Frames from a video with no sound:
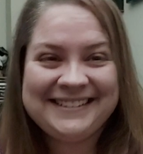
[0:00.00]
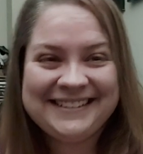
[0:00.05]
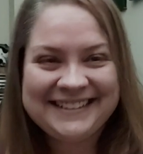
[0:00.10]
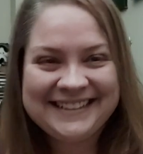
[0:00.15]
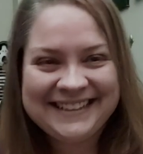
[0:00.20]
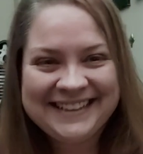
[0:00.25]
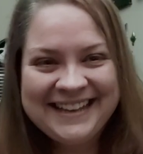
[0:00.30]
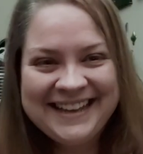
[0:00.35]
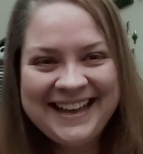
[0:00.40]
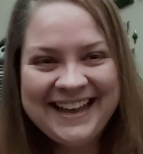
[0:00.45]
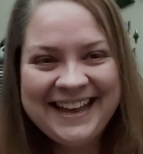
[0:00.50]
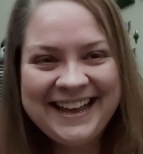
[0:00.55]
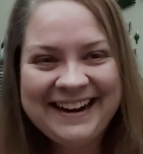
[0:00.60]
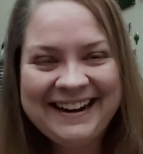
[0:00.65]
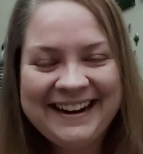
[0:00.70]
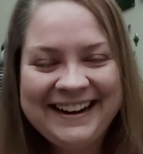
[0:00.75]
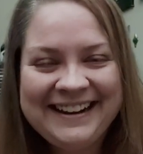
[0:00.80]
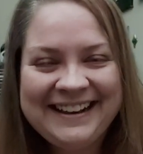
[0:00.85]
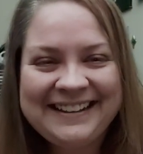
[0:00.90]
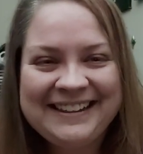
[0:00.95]
All
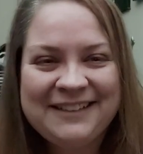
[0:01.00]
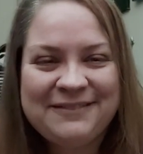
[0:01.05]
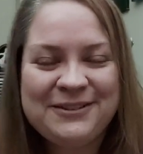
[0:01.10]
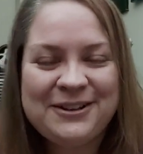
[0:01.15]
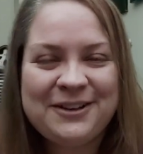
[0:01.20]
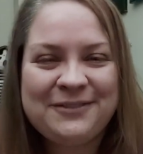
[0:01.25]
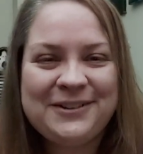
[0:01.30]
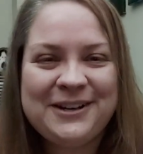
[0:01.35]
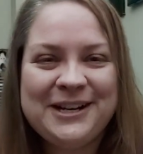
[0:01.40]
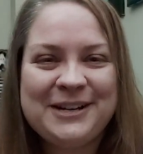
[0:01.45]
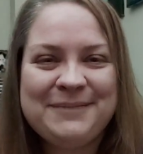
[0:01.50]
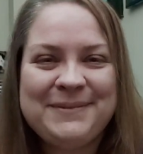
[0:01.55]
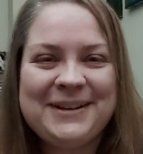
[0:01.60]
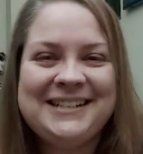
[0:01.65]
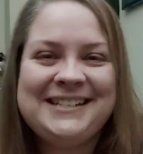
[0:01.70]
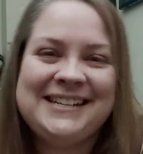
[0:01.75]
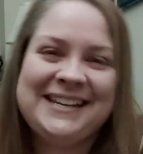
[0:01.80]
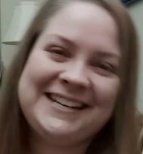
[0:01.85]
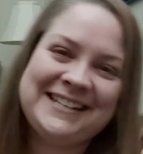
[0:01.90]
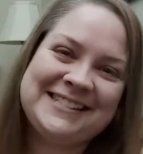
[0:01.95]
right. I love you all very
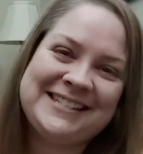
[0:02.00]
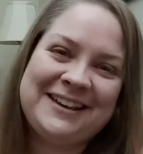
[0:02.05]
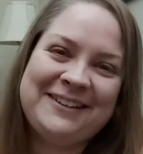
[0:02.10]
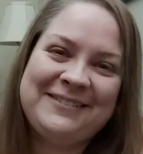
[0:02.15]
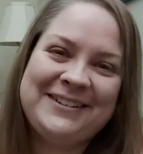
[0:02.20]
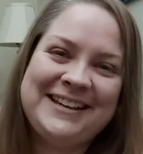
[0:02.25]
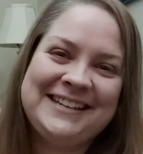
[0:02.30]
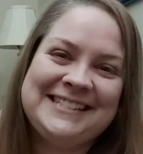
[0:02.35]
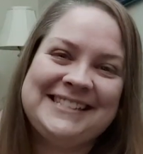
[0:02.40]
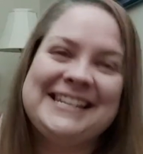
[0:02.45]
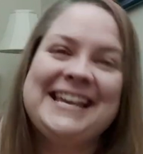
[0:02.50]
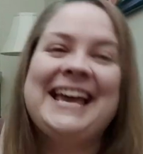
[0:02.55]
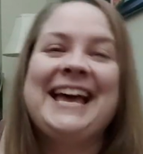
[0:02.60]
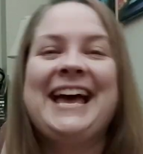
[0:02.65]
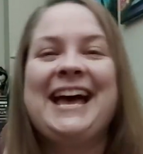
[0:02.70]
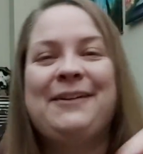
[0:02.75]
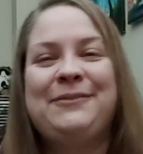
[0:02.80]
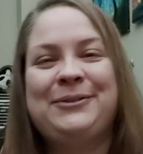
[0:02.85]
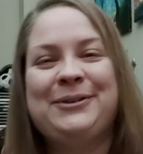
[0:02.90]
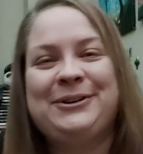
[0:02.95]
much. And as always,
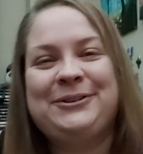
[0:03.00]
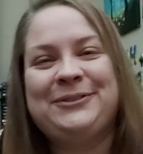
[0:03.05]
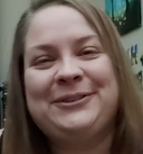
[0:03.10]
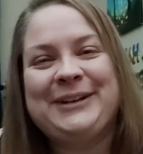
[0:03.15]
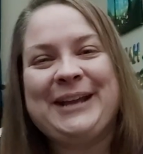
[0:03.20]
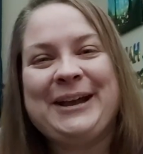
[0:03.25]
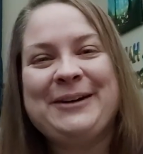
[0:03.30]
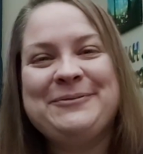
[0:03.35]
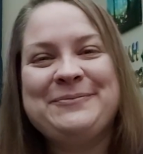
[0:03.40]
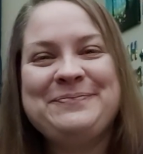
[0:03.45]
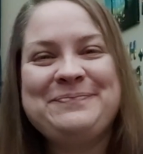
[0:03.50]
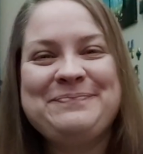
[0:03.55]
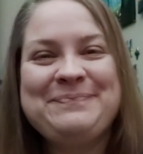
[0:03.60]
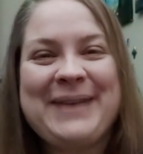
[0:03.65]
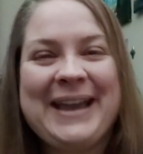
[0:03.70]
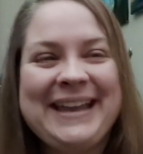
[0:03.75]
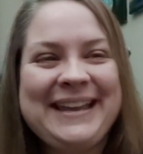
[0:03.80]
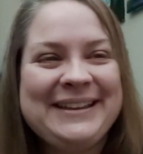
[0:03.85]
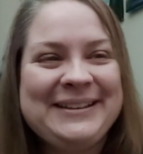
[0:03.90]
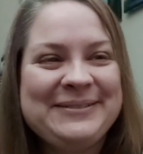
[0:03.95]
have a wonderful now.
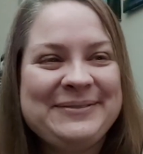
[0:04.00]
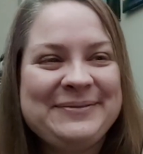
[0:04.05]
Bye.